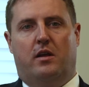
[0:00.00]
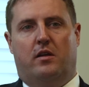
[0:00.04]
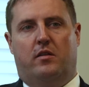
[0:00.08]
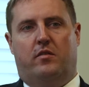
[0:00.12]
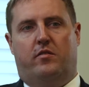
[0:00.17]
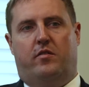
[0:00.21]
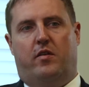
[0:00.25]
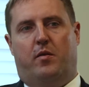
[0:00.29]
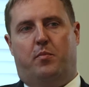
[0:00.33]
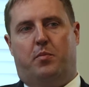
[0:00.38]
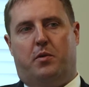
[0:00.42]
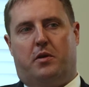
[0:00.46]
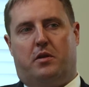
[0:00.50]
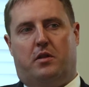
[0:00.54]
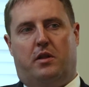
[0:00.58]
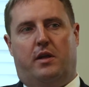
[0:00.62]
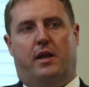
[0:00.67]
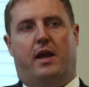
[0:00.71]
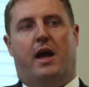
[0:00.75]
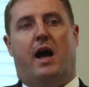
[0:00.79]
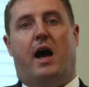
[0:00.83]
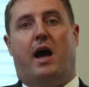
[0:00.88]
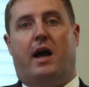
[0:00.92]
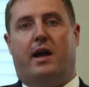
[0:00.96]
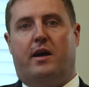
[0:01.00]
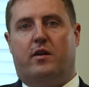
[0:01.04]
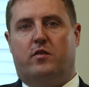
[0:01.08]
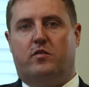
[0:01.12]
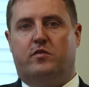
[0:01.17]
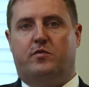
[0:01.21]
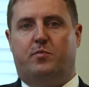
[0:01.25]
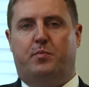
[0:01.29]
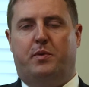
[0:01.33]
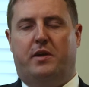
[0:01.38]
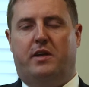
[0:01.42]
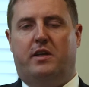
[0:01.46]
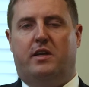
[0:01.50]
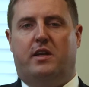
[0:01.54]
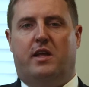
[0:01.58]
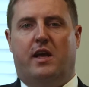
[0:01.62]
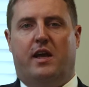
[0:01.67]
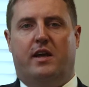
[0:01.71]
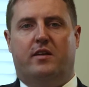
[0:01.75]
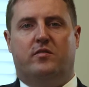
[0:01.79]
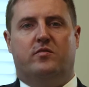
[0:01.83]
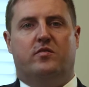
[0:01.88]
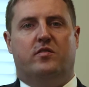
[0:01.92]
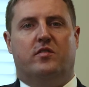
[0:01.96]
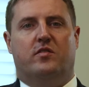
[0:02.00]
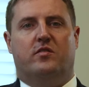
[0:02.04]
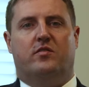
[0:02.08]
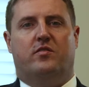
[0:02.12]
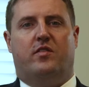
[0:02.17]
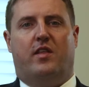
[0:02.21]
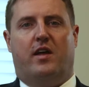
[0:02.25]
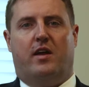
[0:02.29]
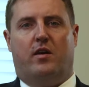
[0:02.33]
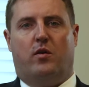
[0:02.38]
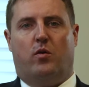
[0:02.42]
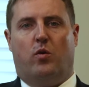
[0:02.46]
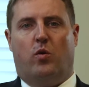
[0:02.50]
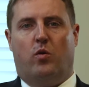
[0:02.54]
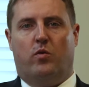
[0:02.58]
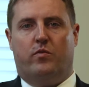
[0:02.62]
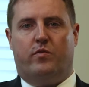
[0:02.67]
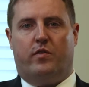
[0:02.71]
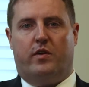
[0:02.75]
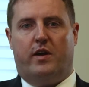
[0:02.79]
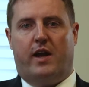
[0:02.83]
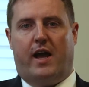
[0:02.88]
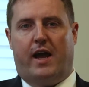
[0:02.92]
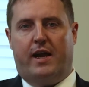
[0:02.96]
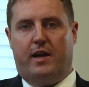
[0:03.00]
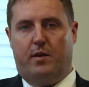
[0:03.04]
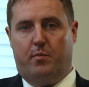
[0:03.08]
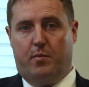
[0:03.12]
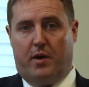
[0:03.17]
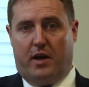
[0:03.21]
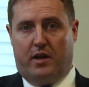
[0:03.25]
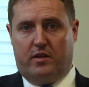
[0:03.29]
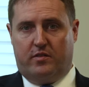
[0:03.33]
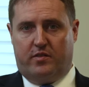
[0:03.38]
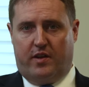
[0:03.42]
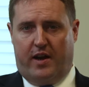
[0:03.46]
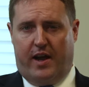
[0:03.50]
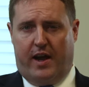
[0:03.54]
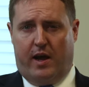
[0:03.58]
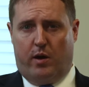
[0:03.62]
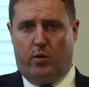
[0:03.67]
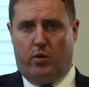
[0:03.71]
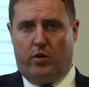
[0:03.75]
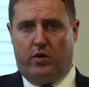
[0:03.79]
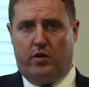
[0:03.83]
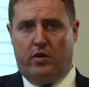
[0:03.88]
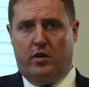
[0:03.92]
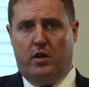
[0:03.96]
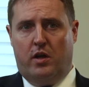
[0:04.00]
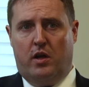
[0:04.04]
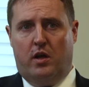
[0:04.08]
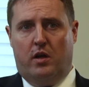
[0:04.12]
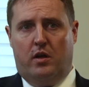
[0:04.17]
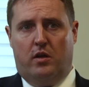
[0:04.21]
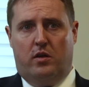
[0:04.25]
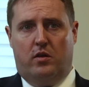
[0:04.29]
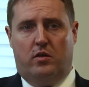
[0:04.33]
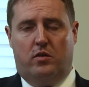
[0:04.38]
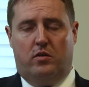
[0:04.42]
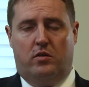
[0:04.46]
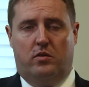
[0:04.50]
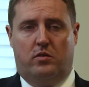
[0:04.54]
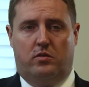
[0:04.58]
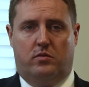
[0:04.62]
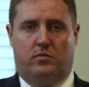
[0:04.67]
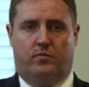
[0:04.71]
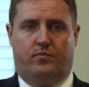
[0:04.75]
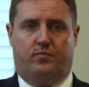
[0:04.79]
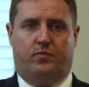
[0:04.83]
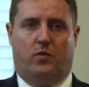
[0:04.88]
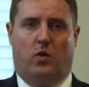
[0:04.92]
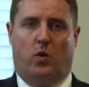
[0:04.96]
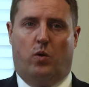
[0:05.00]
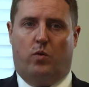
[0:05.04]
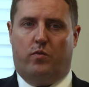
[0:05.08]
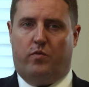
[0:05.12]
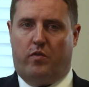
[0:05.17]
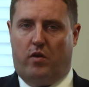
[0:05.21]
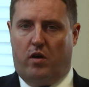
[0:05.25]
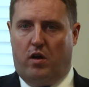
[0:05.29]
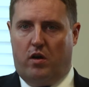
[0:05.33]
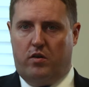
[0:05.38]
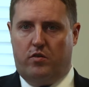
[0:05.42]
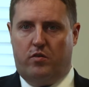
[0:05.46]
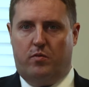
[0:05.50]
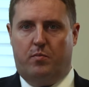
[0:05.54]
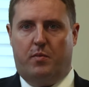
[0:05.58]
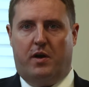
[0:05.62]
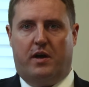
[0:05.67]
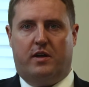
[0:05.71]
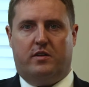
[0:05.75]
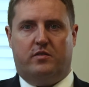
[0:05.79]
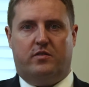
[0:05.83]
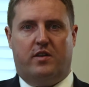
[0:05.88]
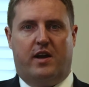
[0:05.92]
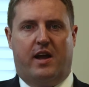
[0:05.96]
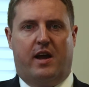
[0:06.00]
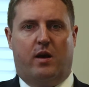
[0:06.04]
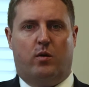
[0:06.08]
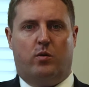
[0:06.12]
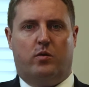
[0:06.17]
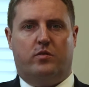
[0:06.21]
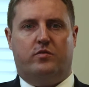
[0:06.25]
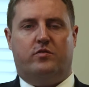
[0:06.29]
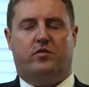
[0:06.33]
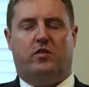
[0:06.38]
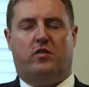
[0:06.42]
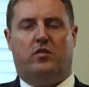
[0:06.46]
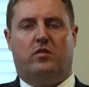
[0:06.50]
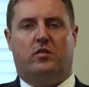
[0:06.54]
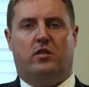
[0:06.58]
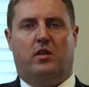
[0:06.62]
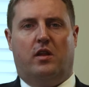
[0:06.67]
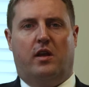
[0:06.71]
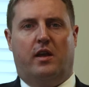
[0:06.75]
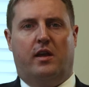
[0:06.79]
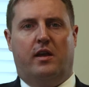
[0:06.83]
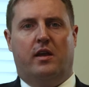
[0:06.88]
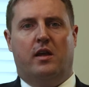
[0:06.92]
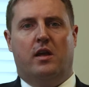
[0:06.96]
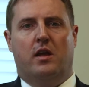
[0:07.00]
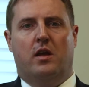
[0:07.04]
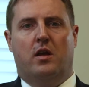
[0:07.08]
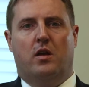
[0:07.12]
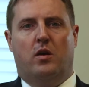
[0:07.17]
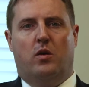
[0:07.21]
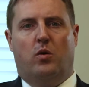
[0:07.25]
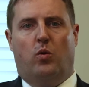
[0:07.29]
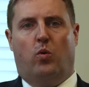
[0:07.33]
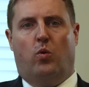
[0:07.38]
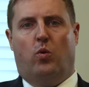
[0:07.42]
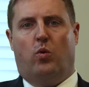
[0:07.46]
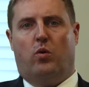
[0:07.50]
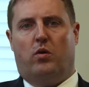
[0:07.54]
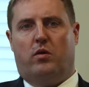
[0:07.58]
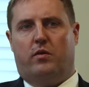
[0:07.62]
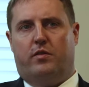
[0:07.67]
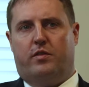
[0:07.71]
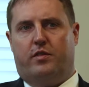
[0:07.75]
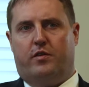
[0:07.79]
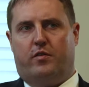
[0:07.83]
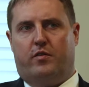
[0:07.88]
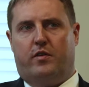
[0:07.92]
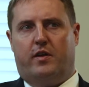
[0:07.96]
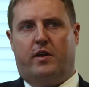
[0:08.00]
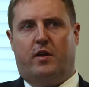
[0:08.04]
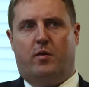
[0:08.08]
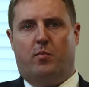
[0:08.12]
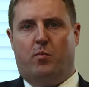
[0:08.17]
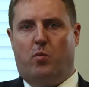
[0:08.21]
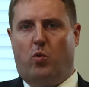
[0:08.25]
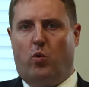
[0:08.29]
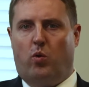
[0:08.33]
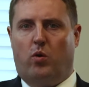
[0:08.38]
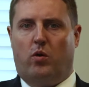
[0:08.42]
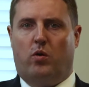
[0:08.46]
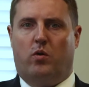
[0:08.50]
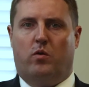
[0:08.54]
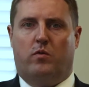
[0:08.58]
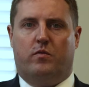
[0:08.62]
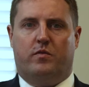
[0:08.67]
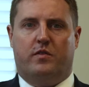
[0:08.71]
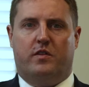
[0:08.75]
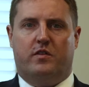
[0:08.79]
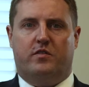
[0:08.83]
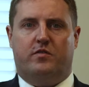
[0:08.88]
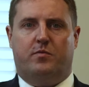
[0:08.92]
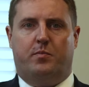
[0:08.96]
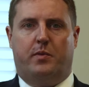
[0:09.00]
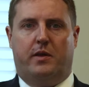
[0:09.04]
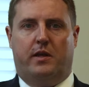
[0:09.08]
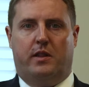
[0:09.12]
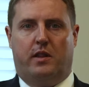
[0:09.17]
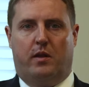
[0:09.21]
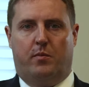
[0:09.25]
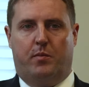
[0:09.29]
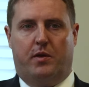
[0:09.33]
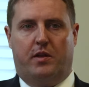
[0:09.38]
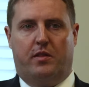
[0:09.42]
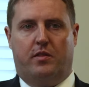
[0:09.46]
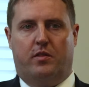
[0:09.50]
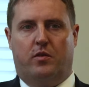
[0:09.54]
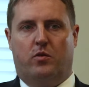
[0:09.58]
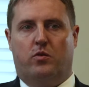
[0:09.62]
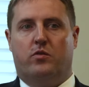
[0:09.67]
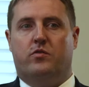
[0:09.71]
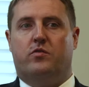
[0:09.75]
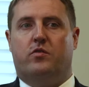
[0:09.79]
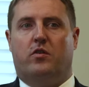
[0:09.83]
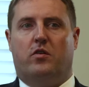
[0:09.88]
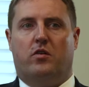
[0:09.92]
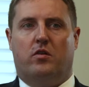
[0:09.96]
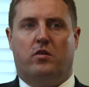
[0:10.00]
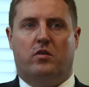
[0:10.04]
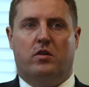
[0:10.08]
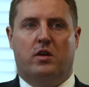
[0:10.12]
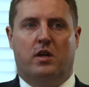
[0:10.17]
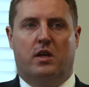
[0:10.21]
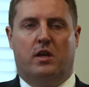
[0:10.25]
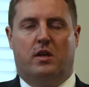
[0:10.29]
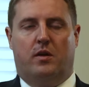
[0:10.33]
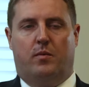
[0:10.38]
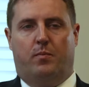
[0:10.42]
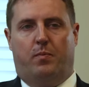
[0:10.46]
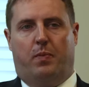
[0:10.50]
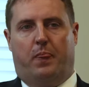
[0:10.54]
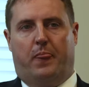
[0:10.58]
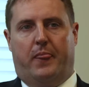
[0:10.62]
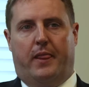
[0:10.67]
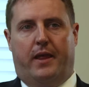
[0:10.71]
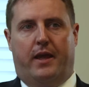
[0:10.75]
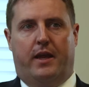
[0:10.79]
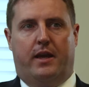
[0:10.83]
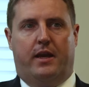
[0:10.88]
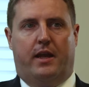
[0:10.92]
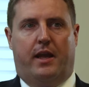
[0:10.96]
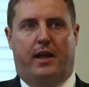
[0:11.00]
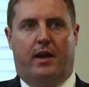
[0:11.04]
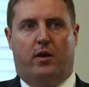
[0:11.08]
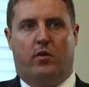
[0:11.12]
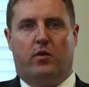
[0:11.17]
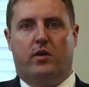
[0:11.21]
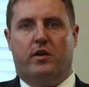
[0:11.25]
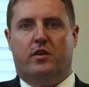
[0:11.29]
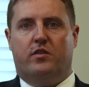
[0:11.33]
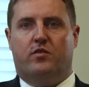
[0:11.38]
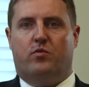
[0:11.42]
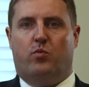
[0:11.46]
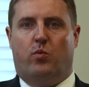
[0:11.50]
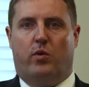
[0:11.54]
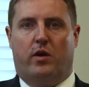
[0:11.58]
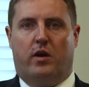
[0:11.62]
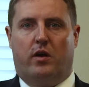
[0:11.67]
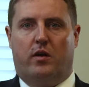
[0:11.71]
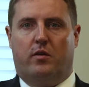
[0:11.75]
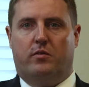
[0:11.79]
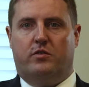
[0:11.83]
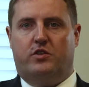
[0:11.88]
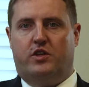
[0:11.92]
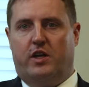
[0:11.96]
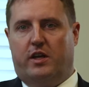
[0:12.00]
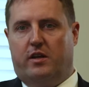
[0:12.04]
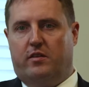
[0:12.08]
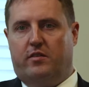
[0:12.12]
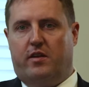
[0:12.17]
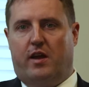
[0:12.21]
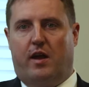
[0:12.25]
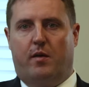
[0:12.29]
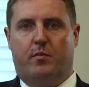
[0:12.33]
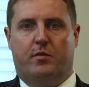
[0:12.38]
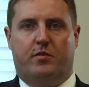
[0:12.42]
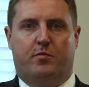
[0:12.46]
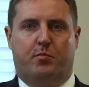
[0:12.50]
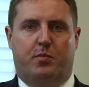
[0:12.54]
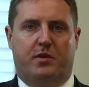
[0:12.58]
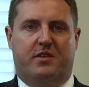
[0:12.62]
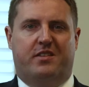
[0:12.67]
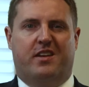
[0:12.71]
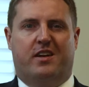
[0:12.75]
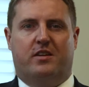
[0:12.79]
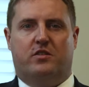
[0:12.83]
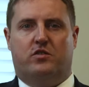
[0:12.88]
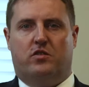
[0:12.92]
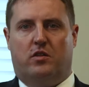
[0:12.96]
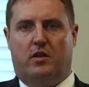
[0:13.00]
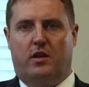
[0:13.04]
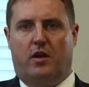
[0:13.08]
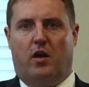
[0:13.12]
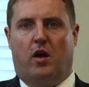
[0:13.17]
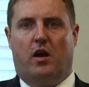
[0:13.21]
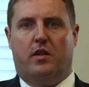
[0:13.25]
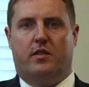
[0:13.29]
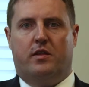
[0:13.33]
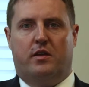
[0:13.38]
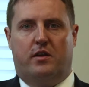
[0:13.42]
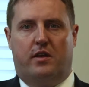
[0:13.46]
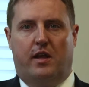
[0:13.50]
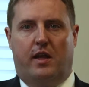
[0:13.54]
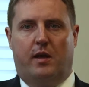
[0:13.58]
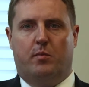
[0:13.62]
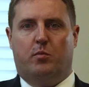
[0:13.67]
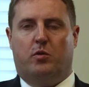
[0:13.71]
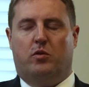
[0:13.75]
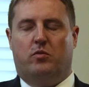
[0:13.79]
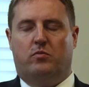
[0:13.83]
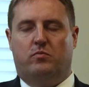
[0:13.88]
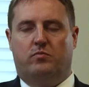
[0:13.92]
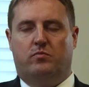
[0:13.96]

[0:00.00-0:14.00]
typically higher speed cases that are over 90 miles an hour, over 100 miles an hour certainly, or 30 or more over the speed limit, those are in areas where jail time is potentially on the table.